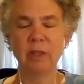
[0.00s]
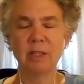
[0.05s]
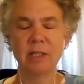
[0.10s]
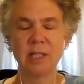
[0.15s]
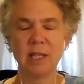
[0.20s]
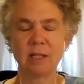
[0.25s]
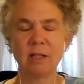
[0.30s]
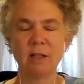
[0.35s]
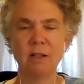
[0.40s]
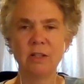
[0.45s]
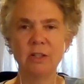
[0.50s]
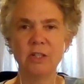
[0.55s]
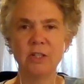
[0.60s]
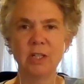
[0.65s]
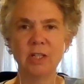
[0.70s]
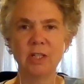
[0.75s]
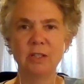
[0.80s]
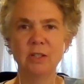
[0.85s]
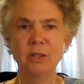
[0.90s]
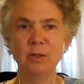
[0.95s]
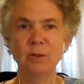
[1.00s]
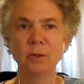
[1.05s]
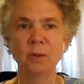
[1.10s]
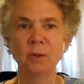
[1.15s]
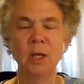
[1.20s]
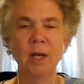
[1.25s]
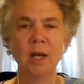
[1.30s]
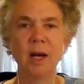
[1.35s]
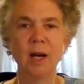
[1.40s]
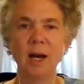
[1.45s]
the technology as you,
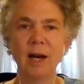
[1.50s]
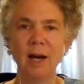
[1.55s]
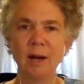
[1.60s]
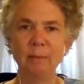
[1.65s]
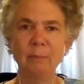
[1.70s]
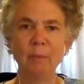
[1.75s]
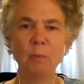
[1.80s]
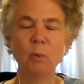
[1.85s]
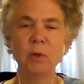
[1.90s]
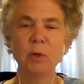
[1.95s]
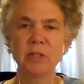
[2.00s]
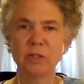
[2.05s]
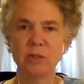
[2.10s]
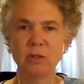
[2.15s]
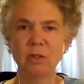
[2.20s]
were